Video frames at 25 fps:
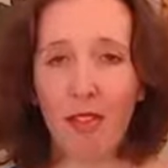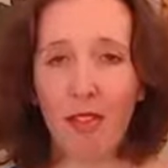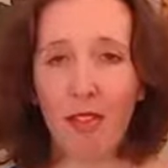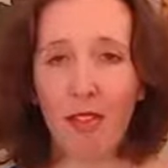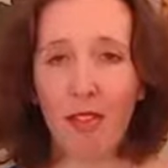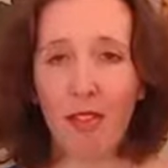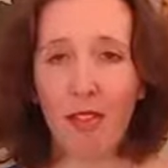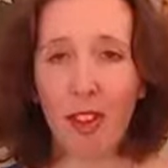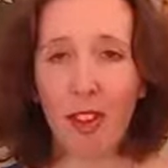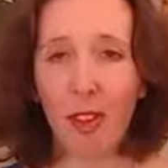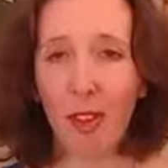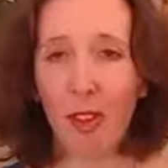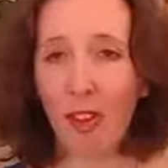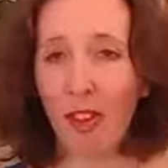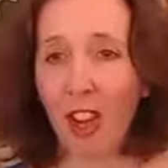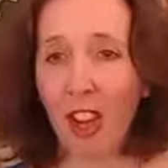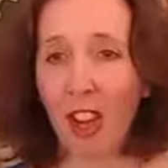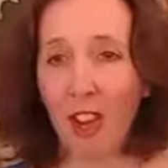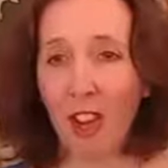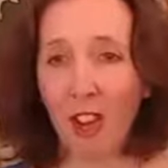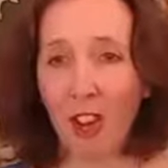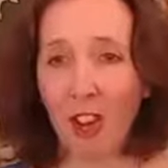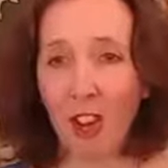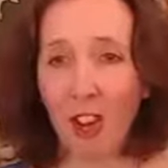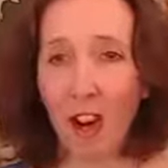And you see, I
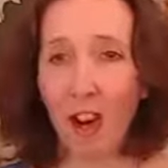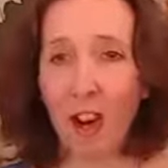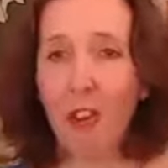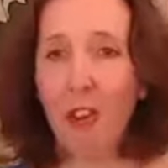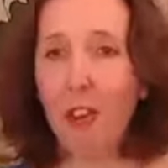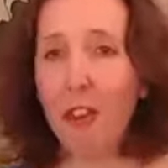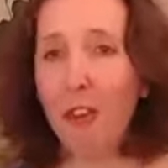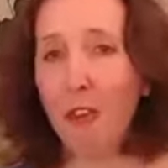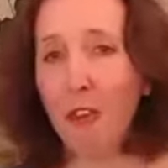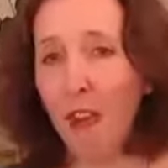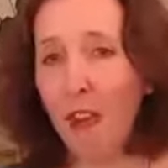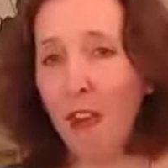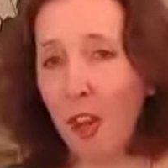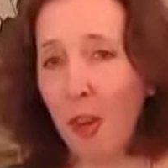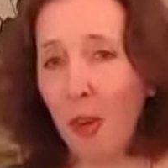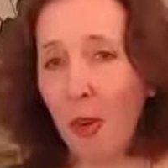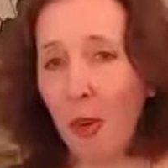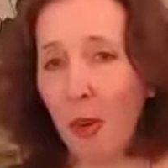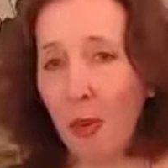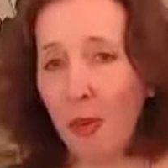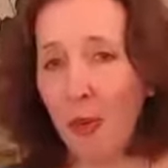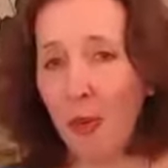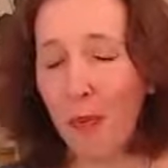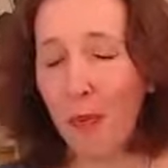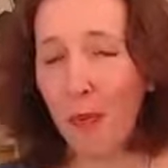started this
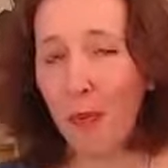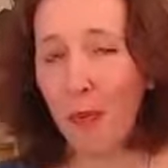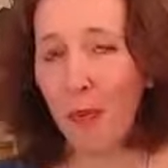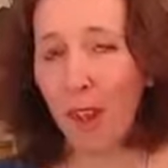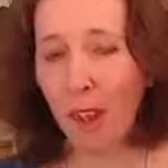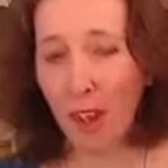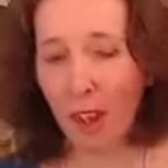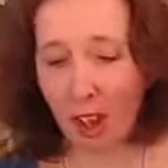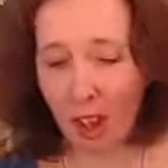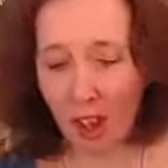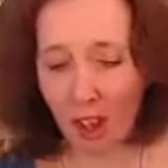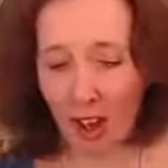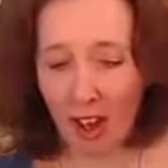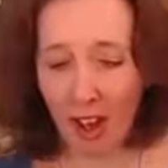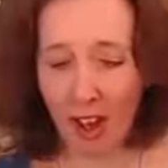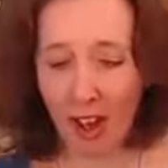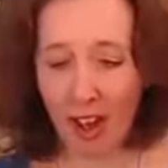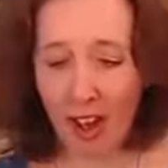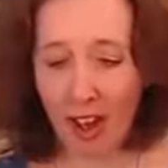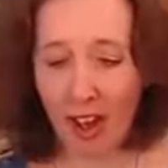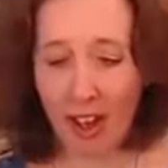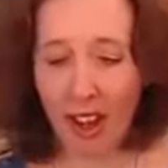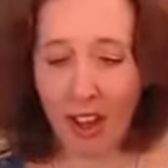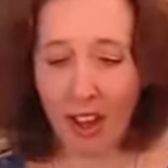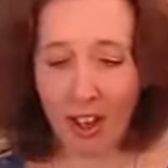video
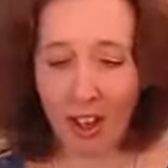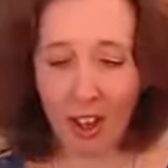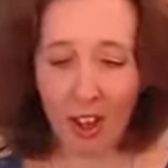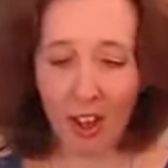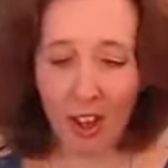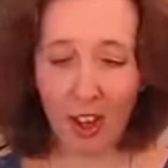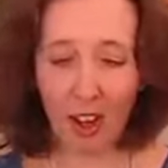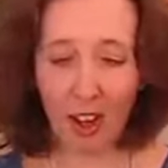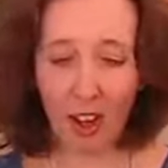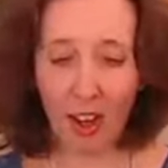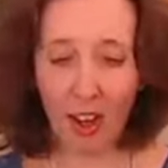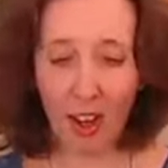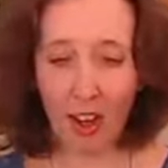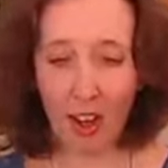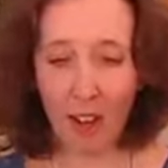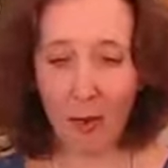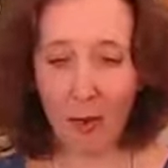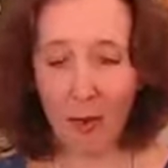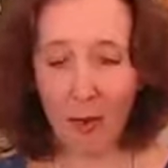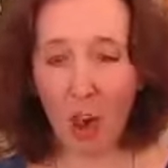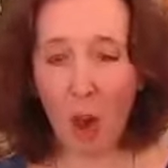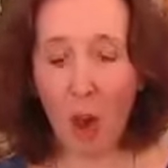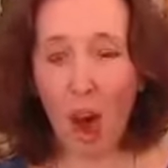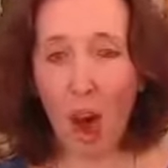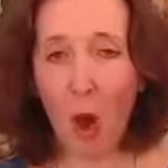high energy.
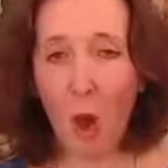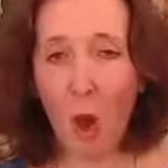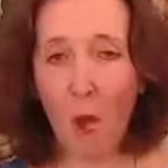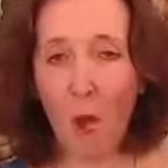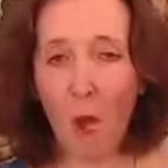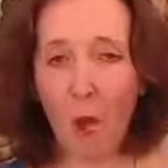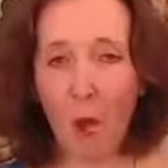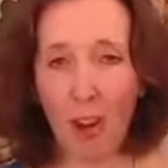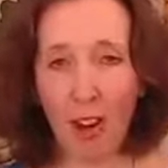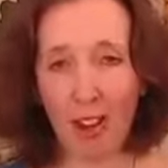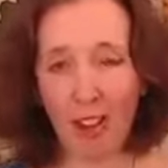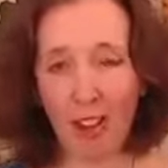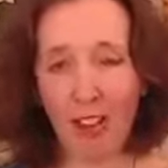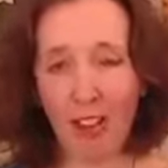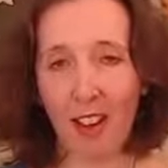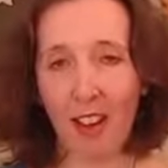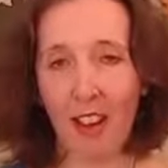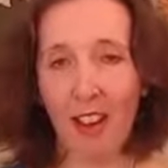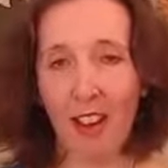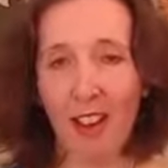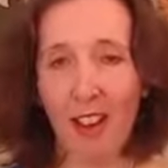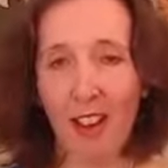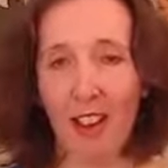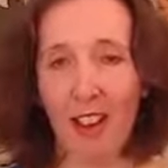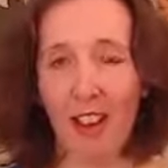My heart was
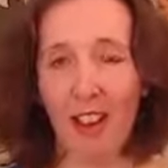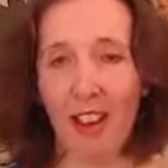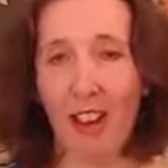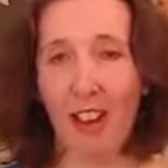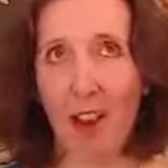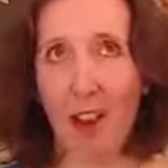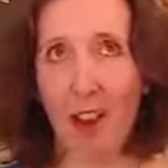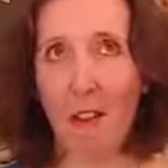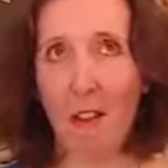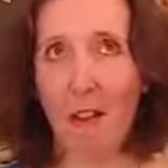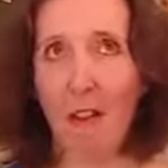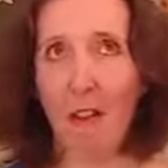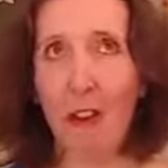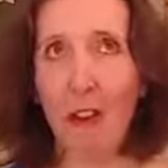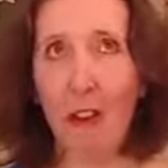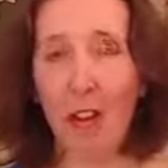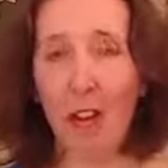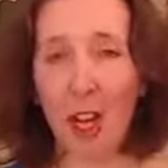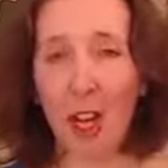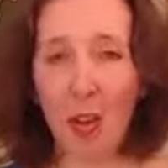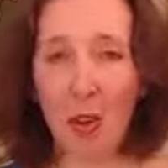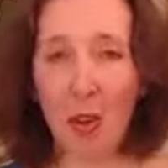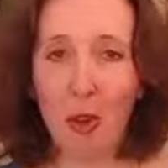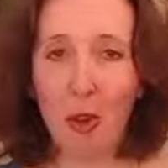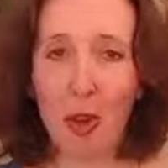racing. I felt
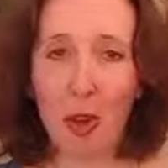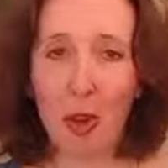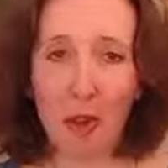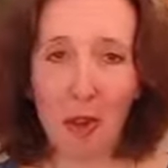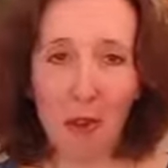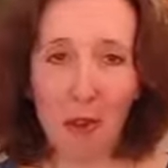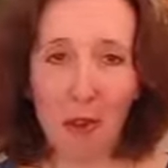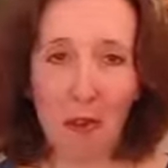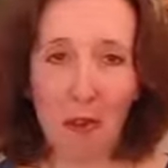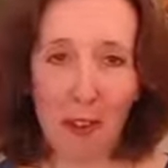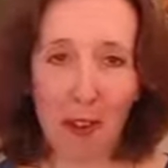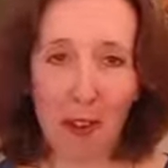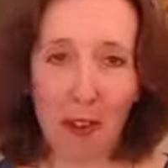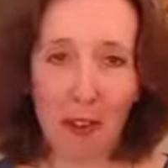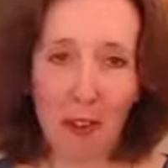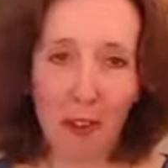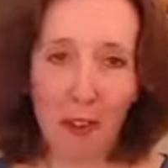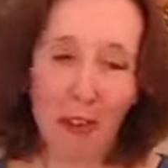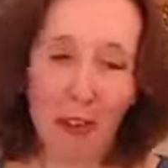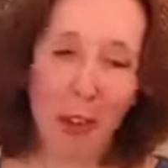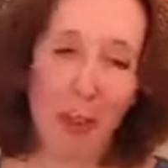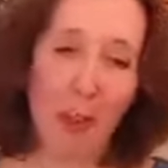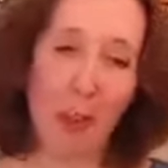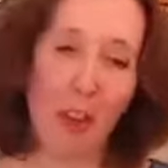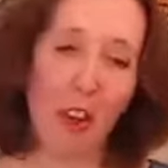like I was a bit fearful
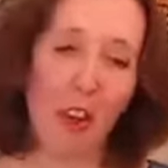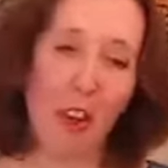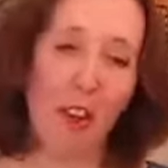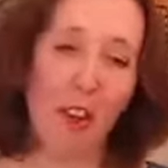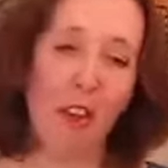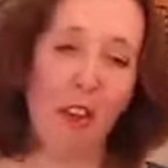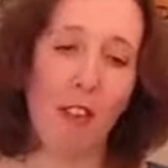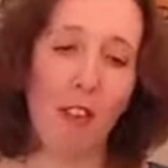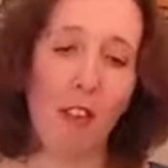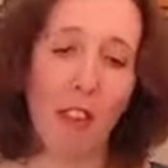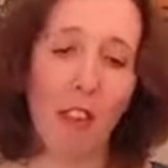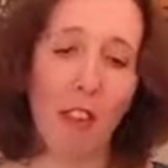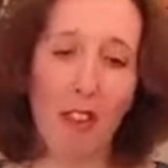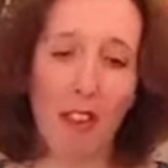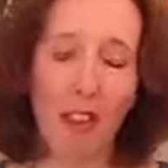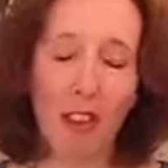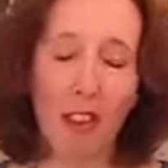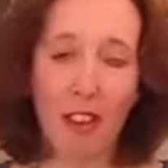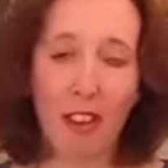and a bit nervous.